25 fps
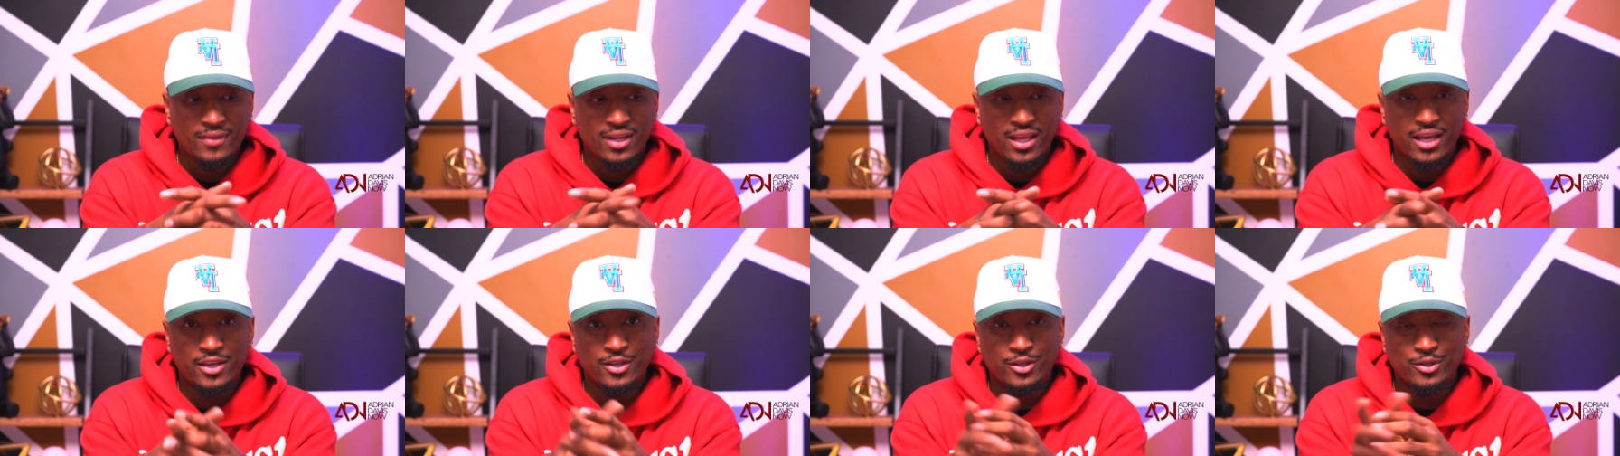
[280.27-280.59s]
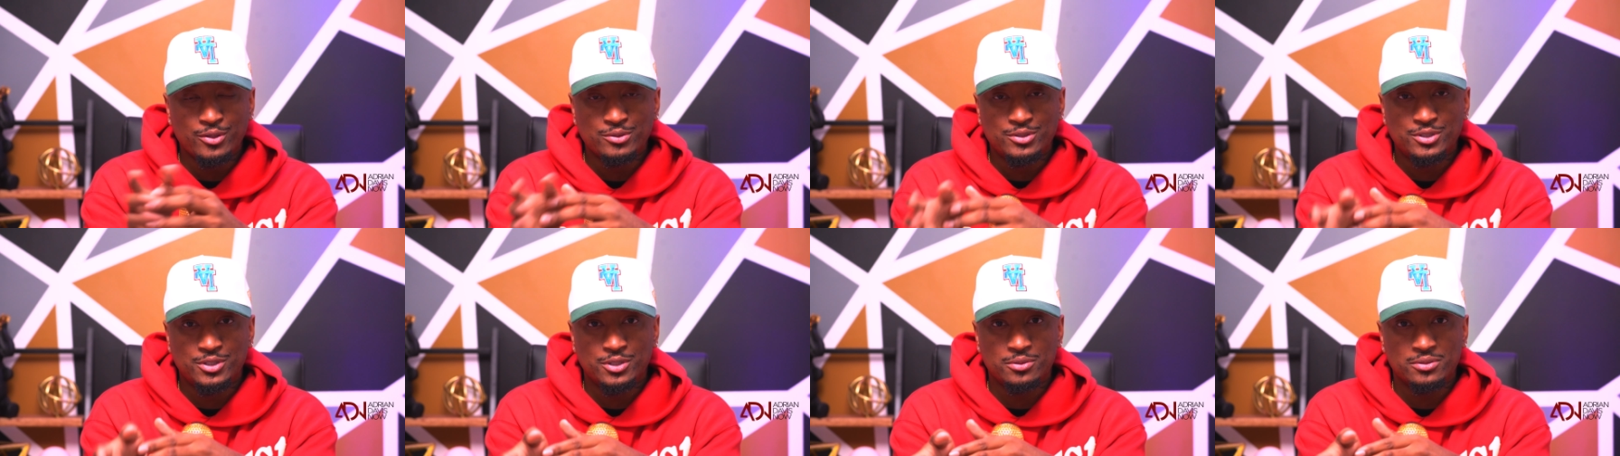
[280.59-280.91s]
and
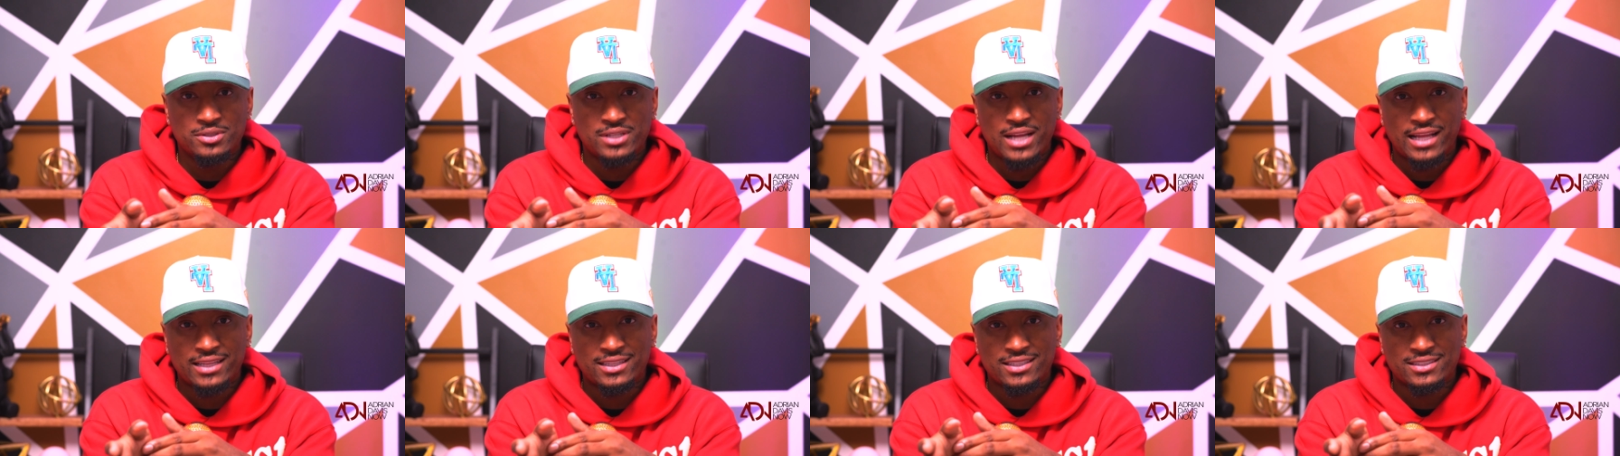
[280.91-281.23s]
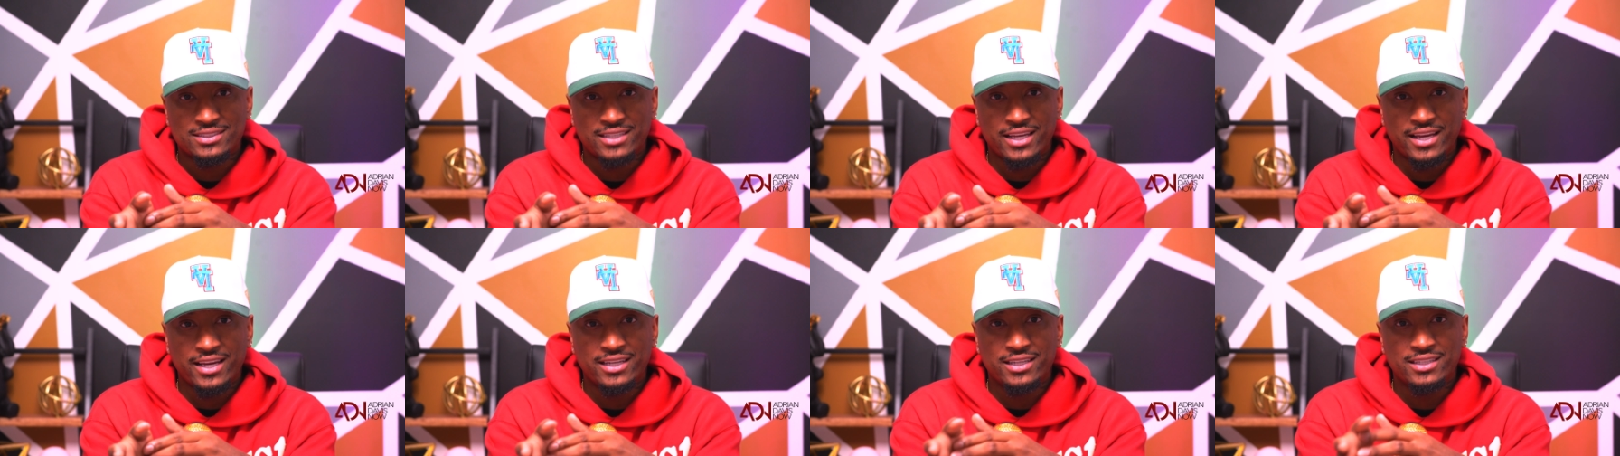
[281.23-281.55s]
you choose not to
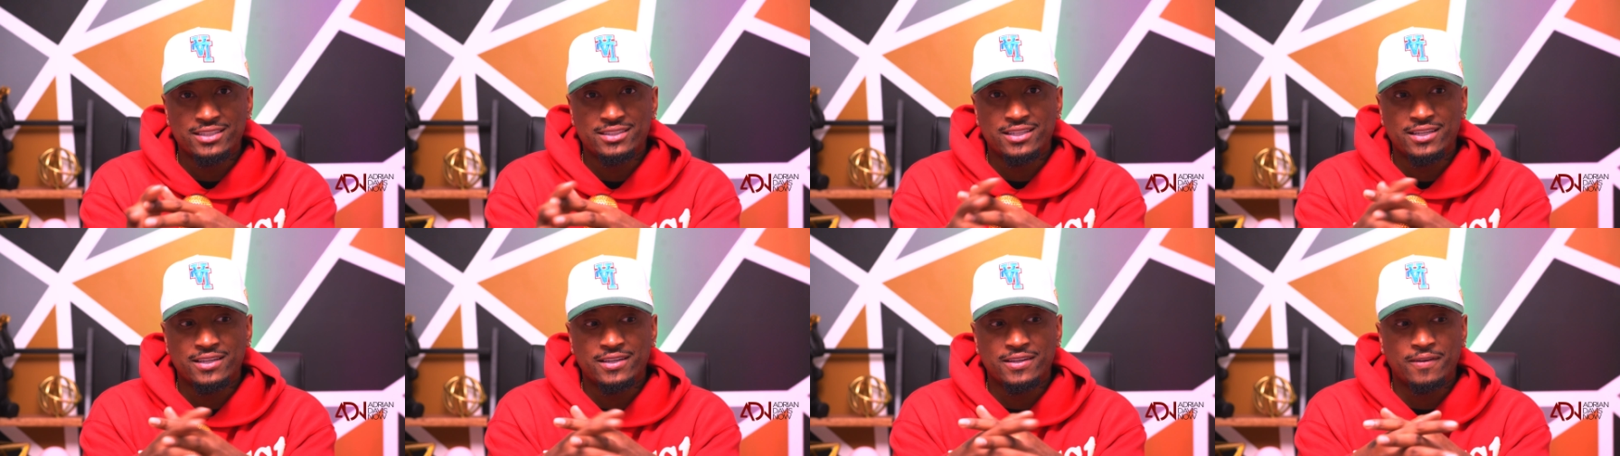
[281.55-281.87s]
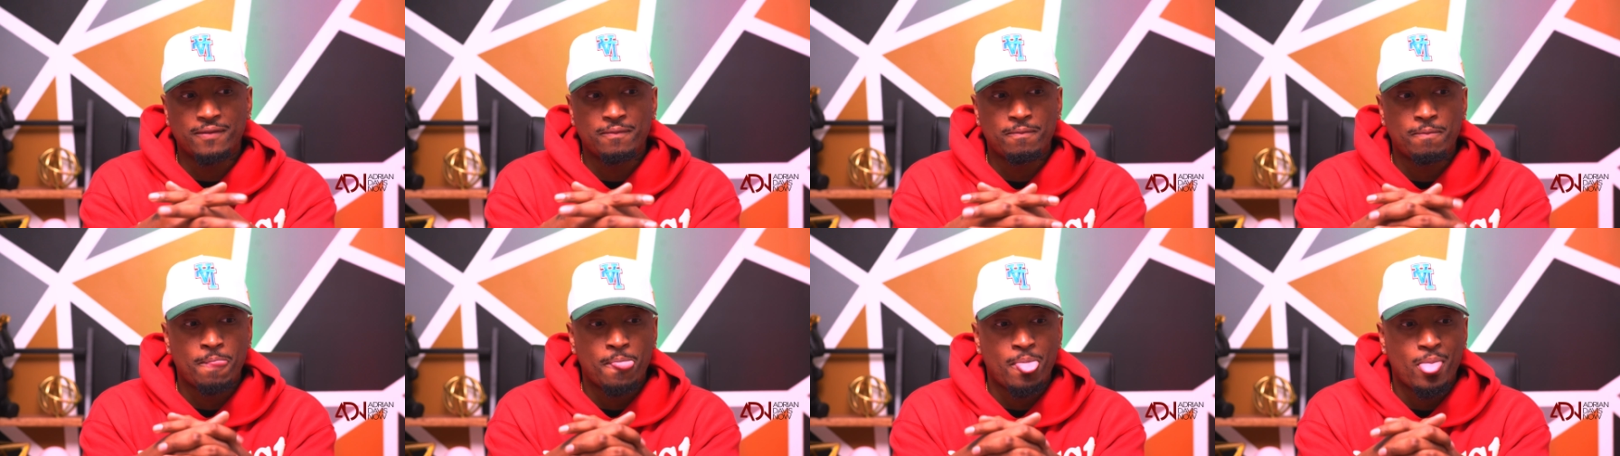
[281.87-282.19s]
say anything,
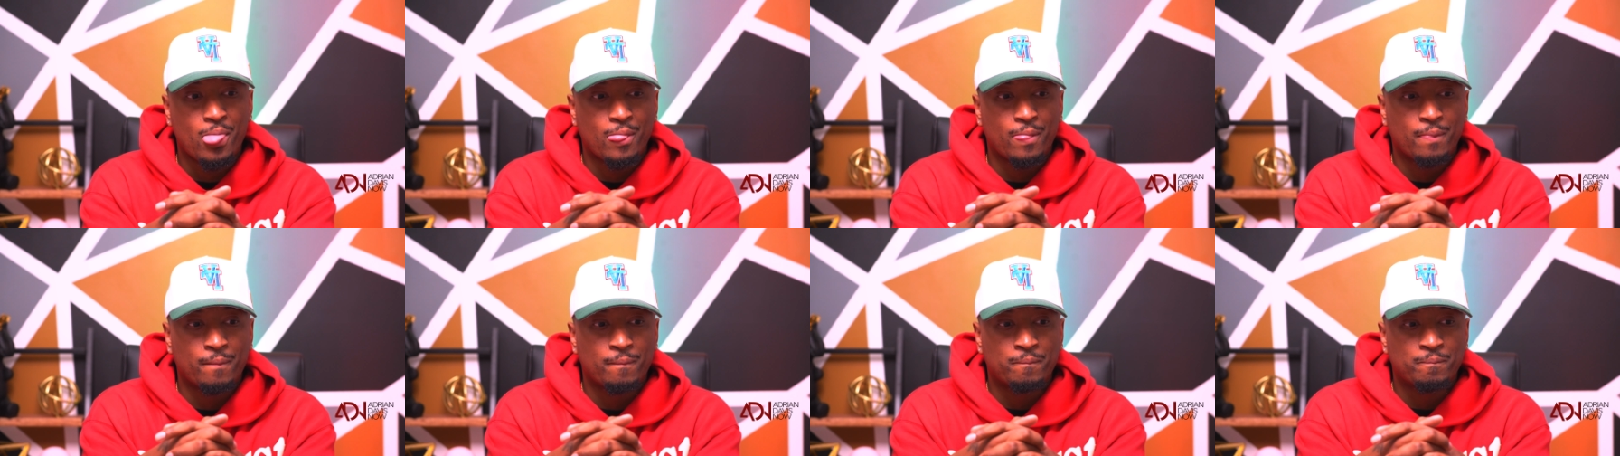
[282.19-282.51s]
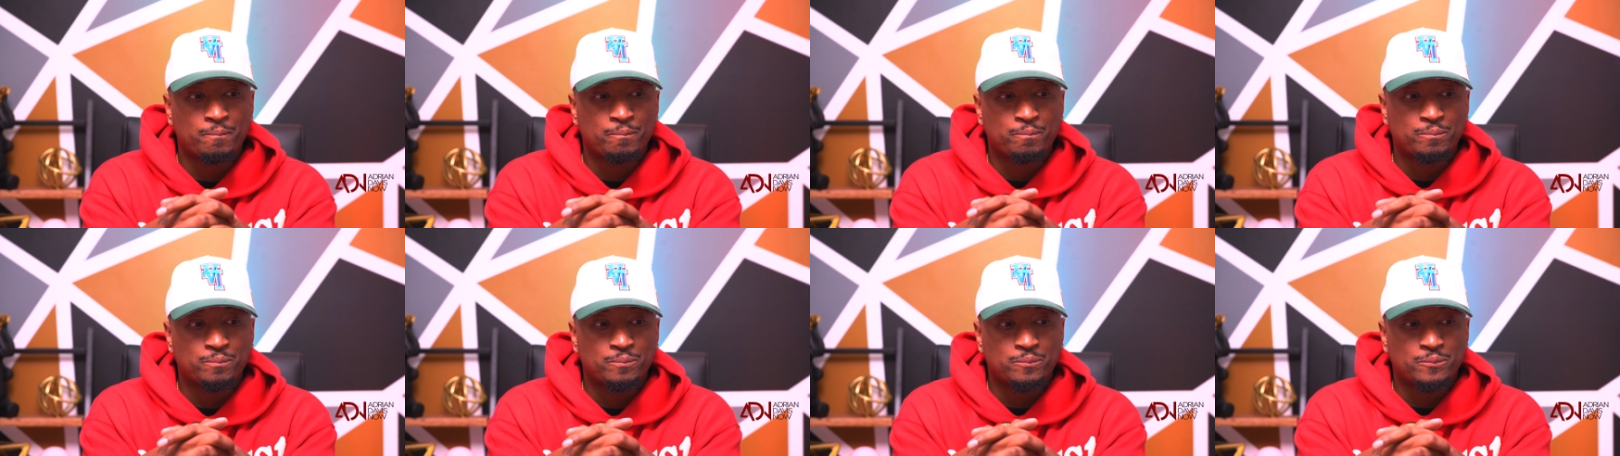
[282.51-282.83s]

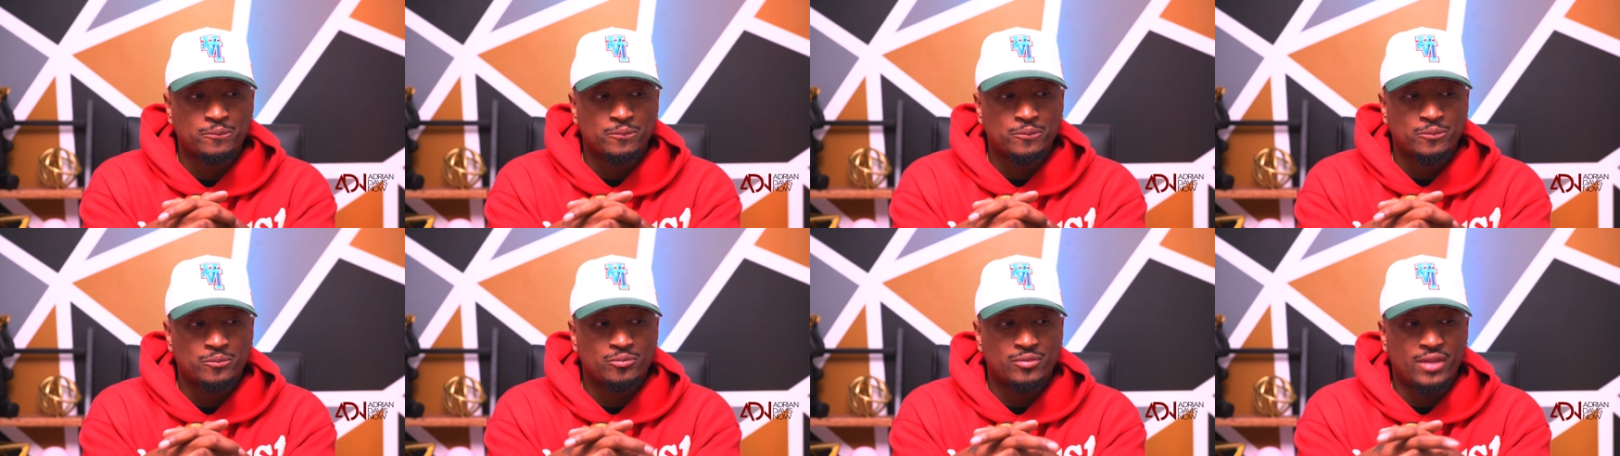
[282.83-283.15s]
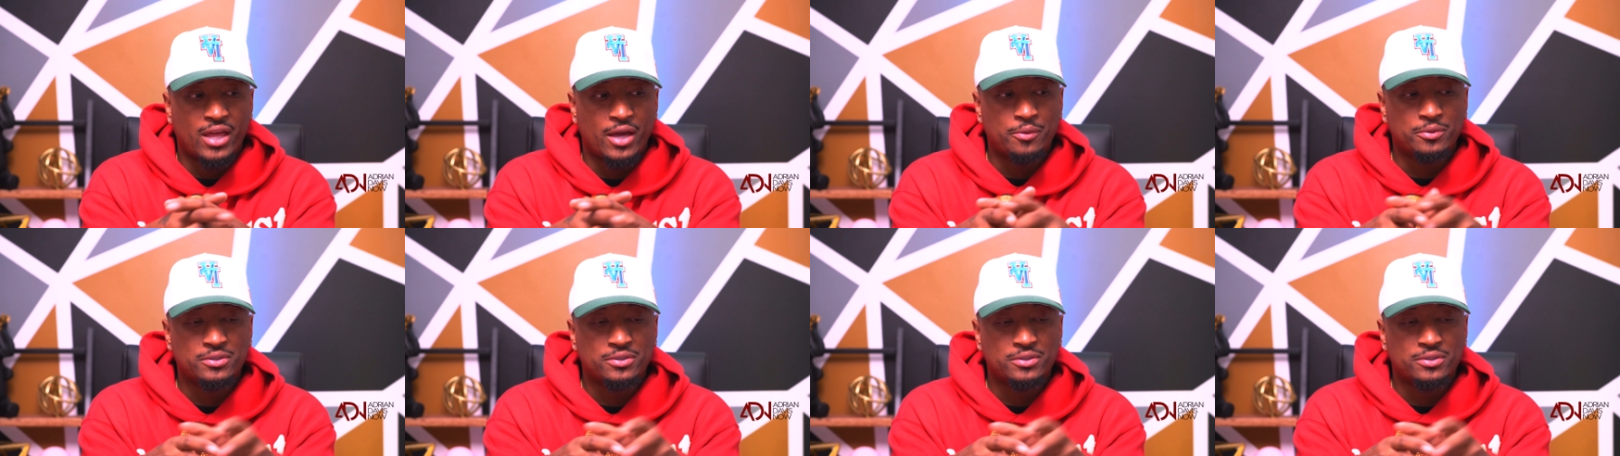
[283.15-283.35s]
they